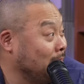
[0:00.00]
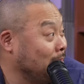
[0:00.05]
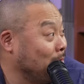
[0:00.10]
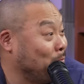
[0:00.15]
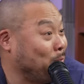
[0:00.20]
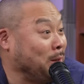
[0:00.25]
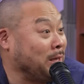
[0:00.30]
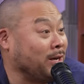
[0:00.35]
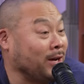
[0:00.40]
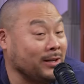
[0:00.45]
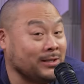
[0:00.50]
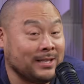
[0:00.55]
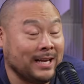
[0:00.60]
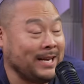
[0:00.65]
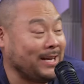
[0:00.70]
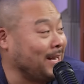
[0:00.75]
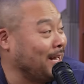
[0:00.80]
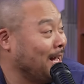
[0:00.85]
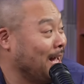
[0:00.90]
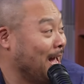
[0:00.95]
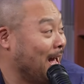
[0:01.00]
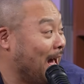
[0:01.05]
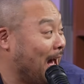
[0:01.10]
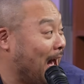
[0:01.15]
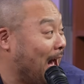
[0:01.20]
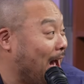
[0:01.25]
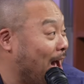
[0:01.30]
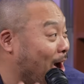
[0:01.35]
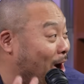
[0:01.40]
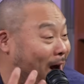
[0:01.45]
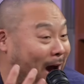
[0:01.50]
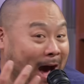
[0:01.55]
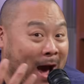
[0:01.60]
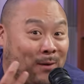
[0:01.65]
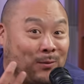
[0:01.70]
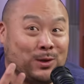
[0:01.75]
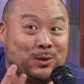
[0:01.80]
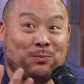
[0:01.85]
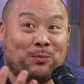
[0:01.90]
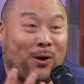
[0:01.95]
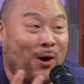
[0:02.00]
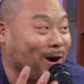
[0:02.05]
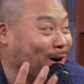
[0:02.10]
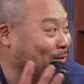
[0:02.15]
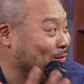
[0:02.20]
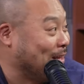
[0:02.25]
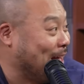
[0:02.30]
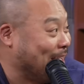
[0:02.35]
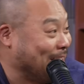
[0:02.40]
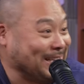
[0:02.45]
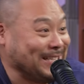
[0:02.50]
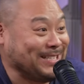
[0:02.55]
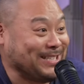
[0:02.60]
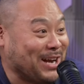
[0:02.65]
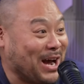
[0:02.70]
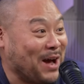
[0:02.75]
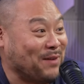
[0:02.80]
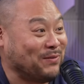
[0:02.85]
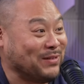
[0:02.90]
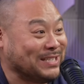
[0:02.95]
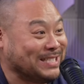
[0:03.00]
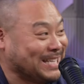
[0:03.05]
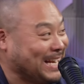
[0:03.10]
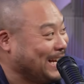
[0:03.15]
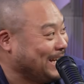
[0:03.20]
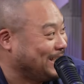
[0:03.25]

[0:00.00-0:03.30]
because like I was part of a lot of these conversations.